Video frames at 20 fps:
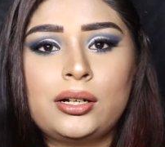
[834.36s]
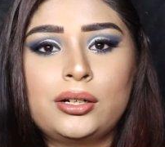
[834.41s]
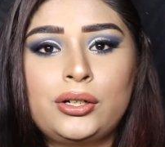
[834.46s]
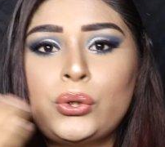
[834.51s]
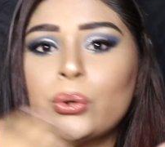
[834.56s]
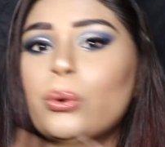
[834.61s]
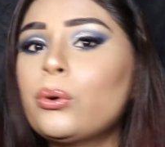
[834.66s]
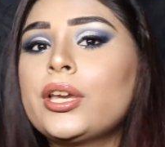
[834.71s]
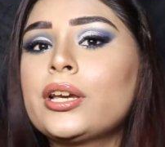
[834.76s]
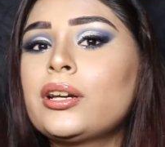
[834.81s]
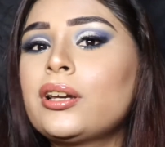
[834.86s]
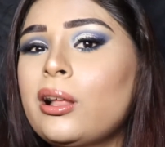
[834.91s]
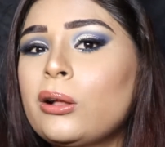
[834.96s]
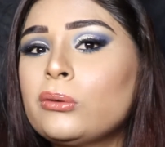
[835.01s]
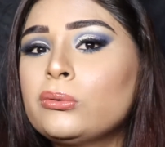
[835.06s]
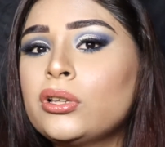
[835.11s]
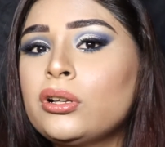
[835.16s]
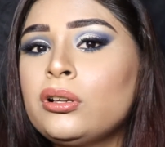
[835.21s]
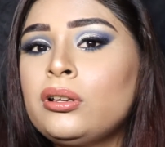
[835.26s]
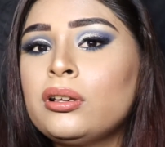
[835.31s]
toning
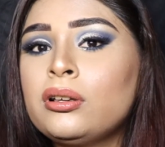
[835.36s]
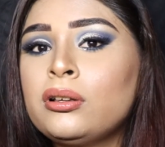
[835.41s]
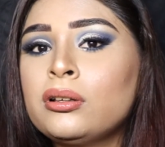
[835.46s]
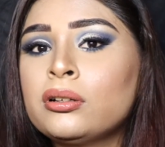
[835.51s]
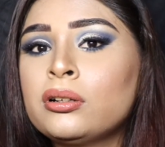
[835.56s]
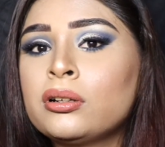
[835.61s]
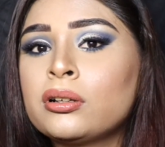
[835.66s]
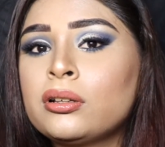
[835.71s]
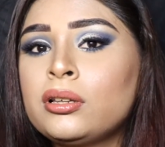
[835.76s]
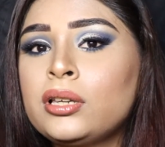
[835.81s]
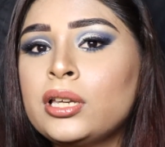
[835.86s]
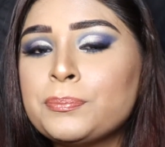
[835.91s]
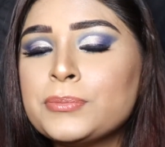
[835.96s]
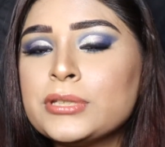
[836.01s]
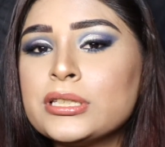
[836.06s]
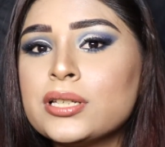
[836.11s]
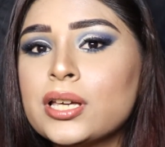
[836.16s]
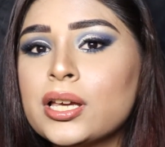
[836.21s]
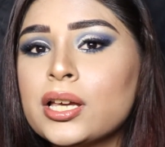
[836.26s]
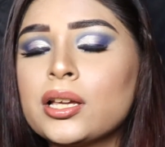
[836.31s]
down the
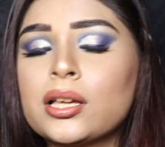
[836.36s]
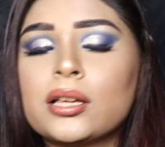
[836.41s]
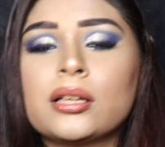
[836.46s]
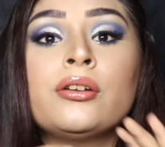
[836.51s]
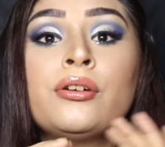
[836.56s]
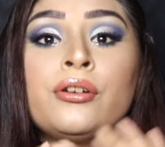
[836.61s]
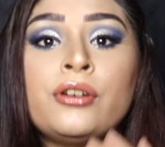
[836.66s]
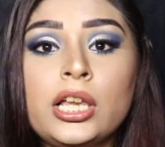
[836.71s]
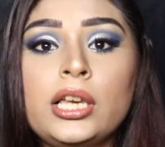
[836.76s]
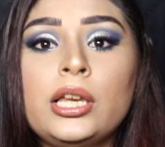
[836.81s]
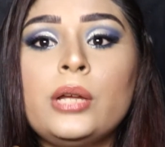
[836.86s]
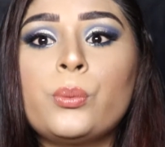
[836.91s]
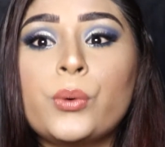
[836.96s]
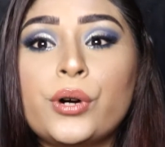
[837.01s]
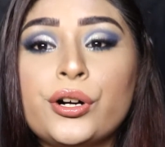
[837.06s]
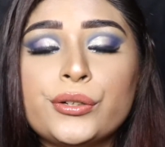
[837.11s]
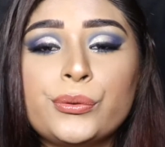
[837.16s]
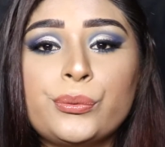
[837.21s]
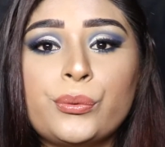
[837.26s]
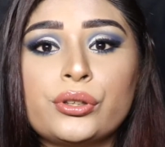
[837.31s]
lipstick really
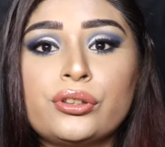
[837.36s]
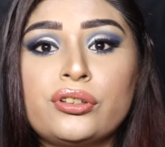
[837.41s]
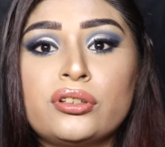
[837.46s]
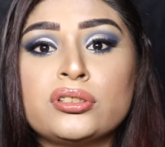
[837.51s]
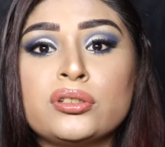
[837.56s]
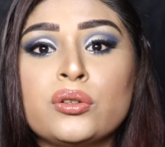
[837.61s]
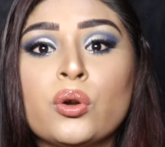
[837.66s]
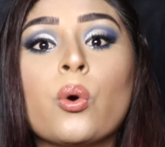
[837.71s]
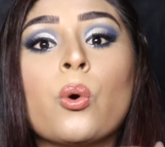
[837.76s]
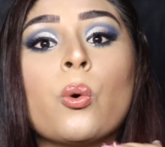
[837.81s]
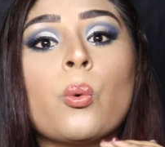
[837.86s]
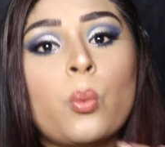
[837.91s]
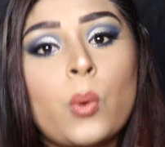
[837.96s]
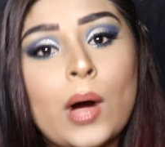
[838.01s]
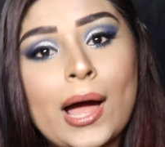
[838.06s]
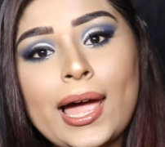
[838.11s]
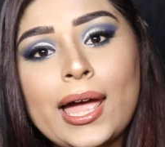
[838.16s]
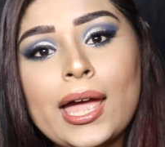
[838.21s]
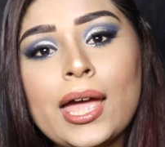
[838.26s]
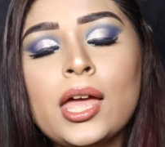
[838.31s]
worked for this look.
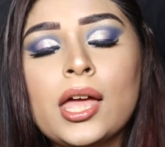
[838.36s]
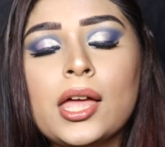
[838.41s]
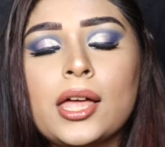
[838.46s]
Why?